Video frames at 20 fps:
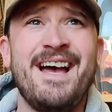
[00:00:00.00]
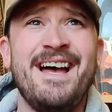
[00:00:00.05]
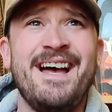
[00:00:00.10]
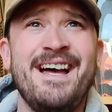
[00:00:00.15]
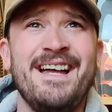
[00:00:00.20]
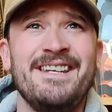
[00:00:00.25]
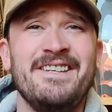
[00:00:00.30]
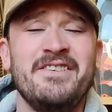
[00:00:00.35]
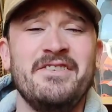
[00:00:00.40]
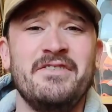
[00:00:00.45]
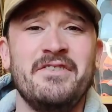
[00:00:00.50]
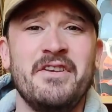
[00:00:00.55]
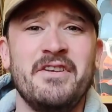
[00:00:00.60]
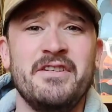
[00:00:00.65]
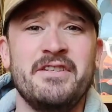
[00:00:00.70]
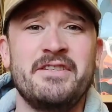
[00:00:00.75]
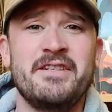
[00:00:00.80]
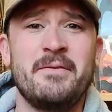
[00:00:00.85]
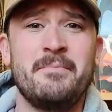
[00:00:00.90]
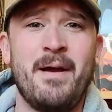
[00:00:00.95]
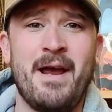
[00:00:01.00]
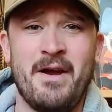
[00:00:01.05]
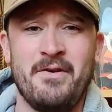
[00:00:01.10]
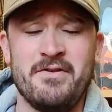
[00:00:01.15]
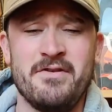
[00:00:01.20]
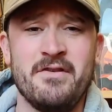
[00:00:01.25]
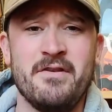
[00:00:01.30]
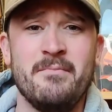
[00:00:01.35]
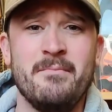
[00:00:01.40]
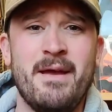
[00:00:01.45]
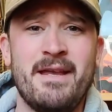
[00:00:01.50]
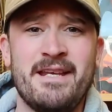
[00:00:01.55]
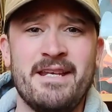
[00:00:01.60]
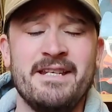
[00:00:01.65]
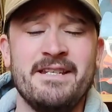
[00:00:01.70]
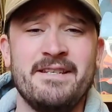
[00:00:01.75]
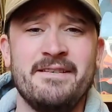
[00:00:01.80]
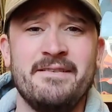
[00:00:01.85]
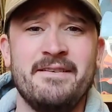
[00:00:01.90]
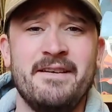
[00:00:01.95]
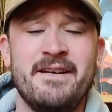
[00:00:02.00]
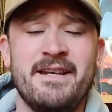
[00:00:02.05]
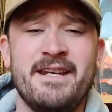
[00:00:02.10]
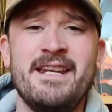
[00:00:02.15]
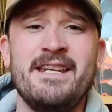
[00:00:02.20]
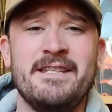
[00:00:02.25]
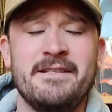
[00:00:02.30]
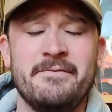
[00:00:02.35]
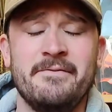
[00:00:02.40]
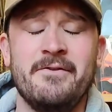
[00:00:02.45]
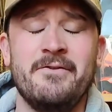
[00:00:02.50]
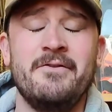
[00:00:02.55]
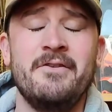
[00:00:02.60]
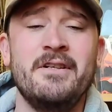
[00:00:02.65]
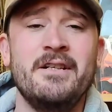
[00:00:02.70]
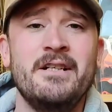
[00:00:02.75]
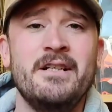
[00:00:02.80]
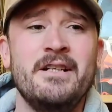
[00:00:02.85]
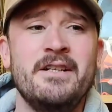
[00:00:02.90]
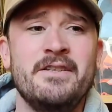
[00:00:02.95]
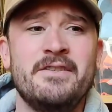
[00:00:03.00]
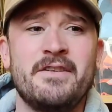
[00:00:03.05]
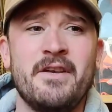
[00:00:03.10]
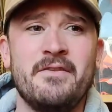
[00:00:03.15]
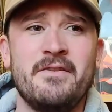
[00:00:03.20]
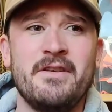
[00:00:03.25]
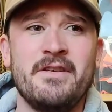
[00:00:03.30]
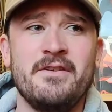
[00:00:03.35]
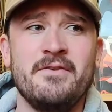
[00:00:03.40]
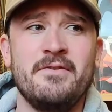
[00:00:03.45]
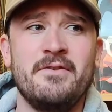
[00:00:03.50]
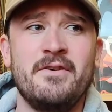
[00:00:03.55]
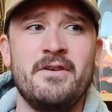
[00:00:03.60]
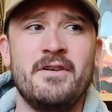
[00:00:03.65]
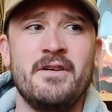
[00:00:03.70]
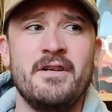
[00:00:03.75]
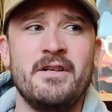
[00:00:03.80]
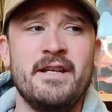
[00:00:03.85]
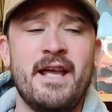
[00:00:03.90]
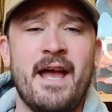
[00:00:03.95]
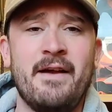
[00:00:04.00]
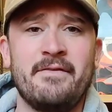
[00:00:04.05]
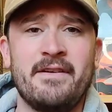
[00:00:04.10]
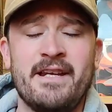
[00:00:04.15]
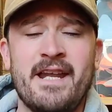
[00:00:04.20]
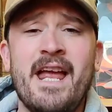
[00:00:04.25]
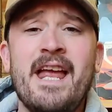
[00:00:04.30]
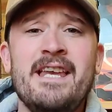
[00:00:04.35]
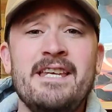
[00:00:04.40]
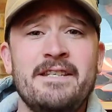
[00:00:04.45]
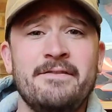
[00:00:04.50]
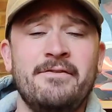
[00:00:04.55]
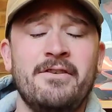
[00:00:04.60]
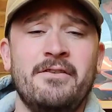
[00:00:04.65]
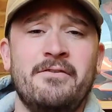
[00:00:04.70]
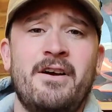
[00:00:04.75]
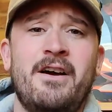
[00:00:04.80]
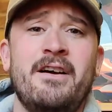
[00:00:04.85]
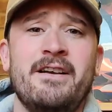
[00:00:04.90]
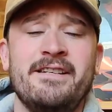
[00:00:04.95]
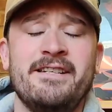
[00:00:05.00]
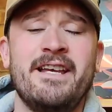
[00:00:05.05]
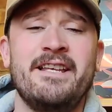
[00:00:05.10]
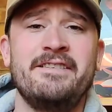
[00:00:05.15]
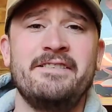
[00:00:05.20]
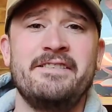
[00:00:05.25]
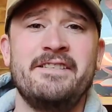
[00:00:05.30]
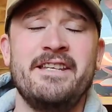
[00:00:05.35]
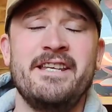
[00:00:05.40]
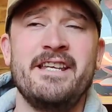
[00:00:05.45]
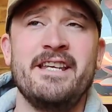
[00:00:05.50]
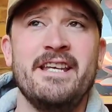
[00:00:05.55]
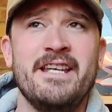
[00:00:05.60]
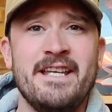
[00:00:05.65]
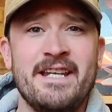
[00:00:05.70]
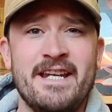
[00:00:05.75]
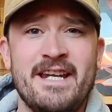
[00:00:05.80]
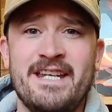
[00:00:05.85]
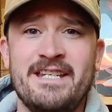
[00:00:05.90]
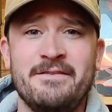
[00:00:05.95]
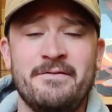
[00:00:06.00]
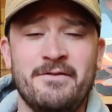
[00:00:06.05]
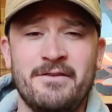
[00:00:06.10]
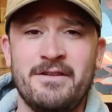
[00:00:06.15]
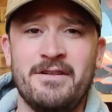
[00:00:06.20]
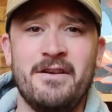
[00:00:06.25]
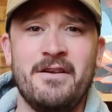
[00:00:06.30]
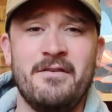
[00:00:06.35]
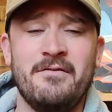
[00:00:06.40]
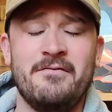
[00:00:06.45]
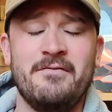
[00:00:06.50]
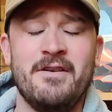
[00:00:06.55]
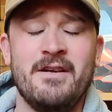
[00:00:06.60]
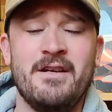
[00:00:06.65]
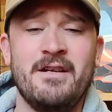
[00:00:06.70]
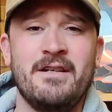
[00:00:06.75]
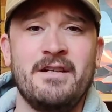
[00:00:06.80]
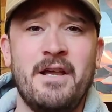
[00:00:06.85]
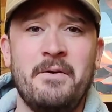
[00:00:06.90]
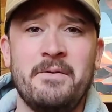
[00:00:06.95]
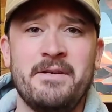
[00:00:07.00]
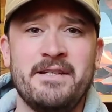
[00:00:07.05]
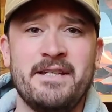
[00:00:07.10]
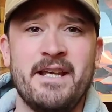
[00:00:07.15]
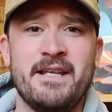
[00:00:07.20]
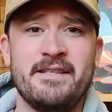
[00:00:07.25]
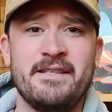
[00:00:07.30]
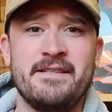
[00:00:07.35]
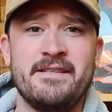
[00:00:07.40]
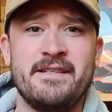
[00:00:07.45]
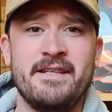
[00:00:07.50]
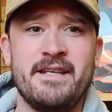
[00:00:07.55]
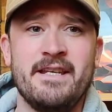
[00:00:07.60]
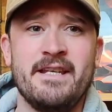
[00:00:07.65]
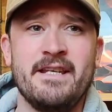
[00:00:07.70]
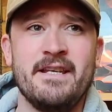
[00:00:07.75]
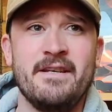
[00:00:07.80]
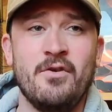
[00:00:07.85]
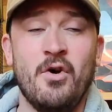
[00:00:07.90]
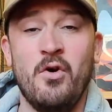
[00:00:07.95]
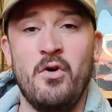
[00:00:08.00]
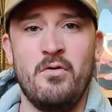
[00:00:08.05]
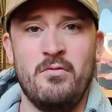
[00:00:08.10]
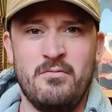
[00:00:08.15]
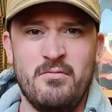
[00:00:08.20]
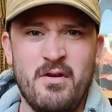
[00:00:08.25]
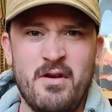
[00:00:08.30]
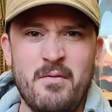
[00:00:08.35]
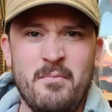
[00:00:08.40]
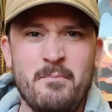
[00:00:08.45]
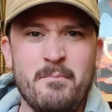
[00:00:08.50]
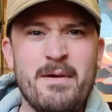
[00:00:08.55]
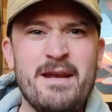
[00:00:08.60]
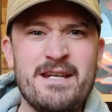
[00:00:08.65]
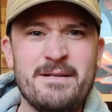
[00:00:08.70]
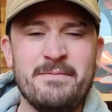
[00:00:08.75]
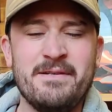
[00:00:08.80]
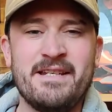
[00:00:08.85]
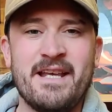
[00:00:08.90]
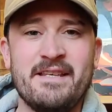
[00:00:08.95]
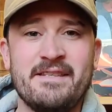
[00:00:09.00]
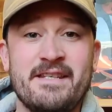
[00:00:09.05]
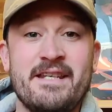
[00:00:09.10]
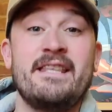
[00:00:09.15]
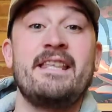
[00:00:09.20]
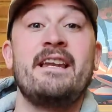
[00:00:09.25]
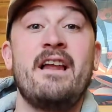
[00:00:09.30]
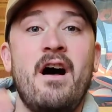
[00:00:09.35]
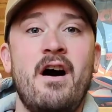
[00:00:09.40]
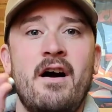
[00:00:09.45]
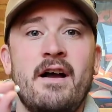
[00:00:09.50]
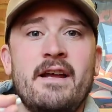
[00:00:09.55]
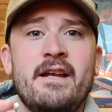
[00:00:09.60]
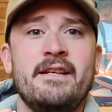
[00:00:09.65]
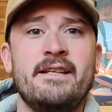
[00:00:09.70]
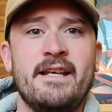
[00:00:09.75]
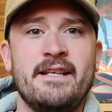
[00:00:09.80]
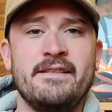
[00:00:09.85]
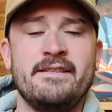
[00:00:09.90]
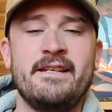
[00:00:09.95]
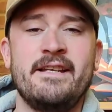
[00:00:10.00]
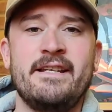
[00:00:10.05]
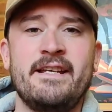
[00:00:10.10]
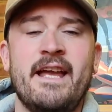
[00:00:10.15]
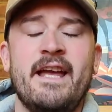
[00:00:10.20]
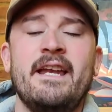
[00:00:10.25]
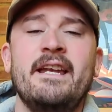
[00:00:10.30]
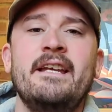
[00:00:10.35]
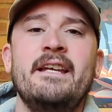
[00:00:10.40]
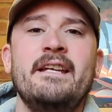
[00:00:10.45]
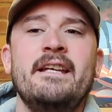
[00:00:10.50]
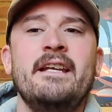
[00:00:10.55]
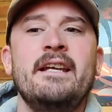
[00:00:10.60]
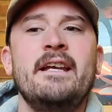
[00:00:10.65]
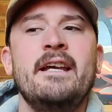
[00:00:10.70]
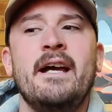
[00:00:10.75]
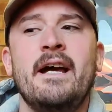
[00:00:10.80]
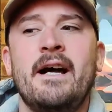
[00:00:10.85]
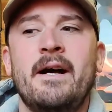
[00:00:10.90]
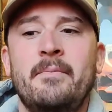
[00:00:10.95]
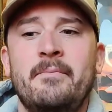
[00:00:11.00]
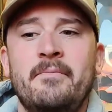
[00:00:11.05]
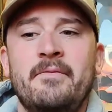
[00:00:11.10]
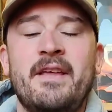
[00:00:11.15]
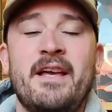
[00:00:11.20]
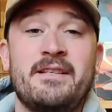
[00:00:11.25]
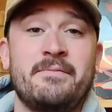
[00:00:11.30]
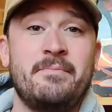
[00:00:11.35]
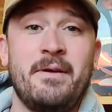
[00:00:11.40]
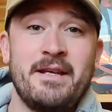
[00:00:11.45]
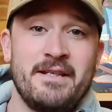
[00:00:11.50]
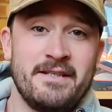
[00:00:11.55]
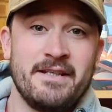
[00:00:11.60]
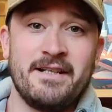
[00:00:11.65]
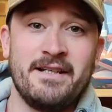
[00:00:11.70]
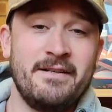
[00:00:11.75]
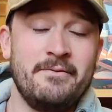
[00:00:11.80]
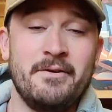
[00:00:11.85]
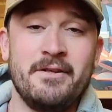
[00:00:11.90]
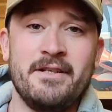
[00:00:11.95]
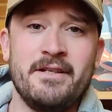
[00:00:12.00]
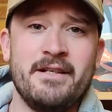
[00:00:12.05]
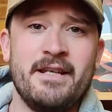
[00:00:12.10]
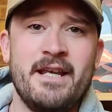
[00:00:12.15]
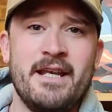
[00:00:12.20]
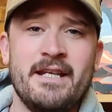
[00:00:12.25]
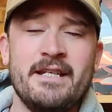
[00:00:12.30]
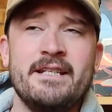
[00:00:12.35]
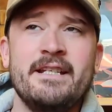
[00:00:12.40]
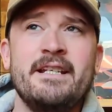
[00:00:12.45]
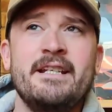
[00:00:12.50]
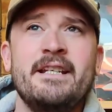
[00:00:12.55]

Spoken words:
and that somehow you can make into an interval, so that you're having an interval of high intensity, an interval of low intensity or medium intensity, and then high intensity again. That's basically what you need.